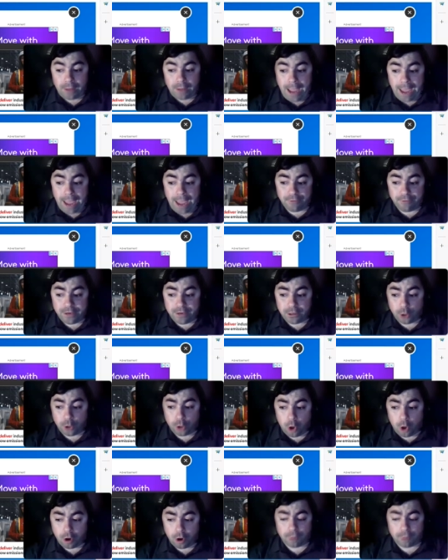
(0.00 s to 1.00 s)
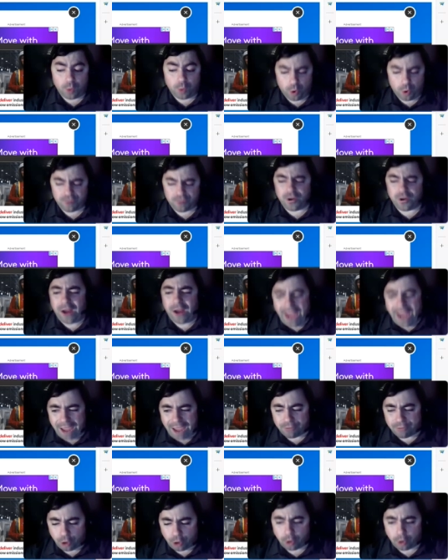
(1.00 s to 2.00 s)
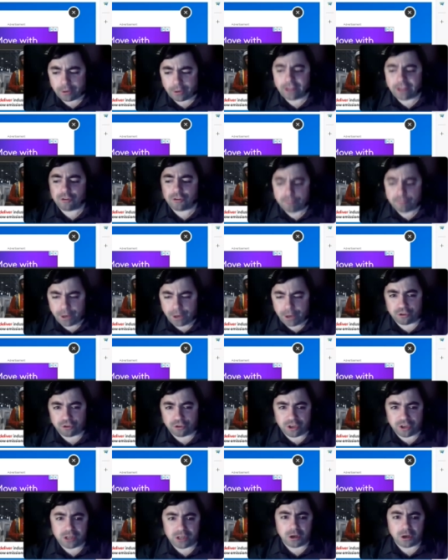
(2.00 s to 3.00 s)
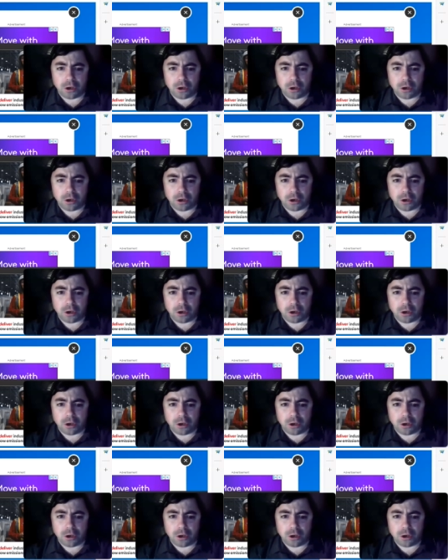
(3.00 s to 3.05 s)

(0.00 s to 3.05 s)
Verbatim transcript: having long COVID, or if you have currently experiencing